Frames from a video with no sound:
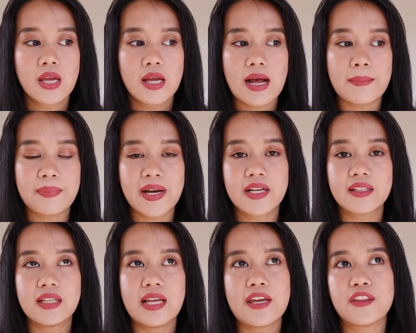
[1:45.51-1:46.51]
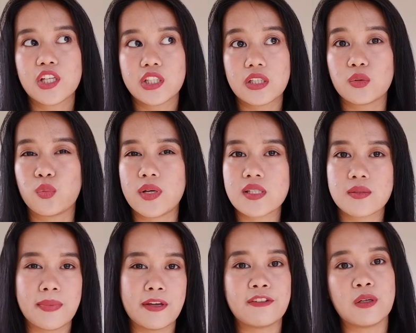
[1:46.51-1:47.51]
apparently I thought it was
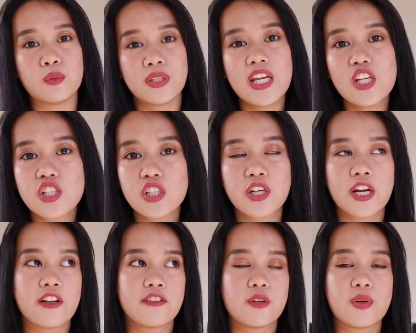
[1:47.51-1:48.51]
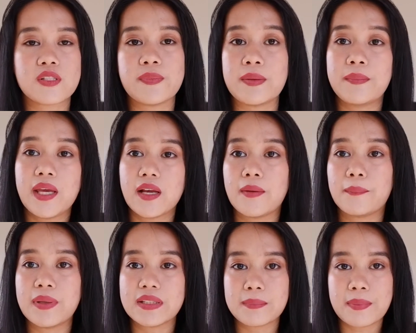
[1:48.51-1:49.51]
my foundation or it was my makeup,
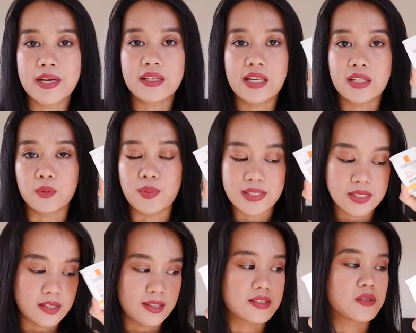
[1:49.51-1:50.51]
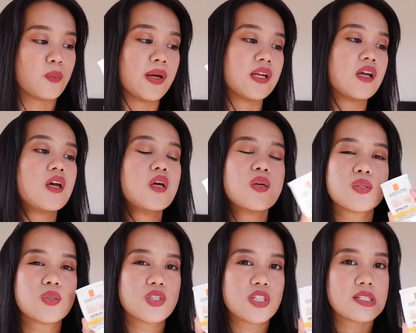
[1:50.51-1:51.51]
but apparently it was this one.
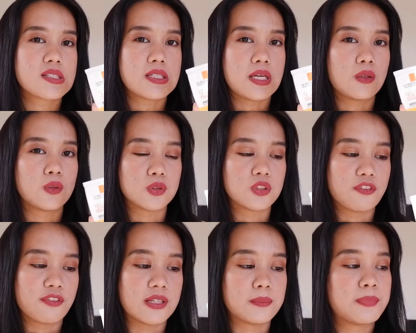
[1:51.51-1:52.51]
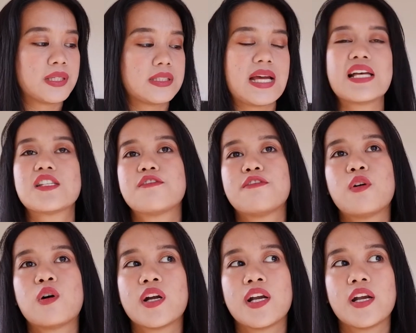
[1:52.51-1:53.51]
So just take note of that. But as
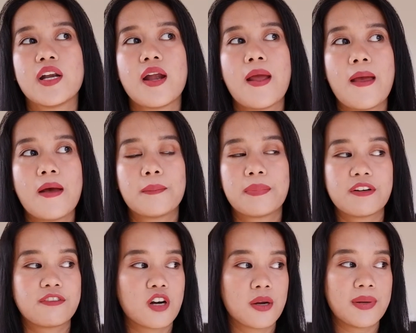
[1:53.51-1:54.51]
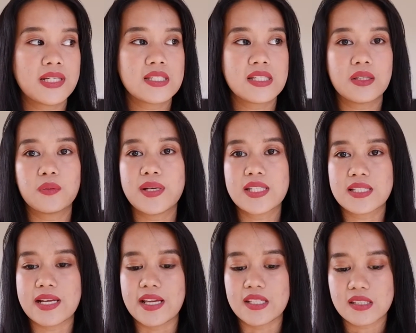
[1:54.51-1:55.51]
for performance, it was
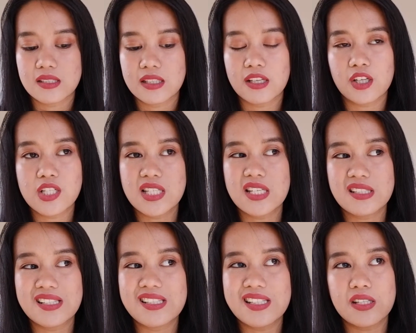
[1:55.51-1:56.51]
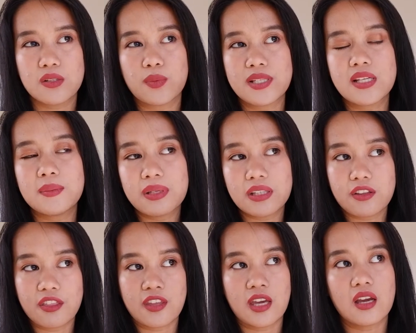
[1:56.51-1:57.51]
nice. The consistency, it was a bit
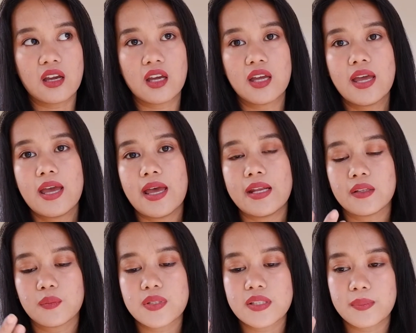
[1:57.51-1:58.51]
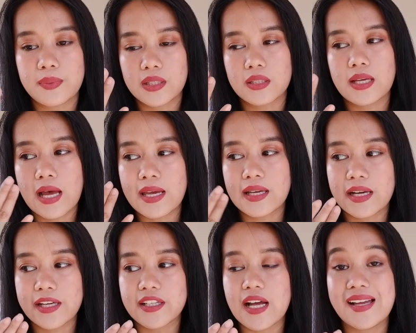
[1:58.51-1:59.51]
thick, and it was a bit, I
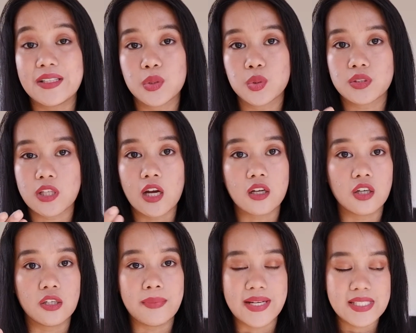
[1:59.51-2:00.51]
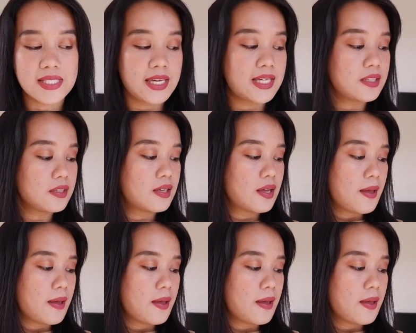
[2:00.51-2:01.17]
kind of had to tug on my skin.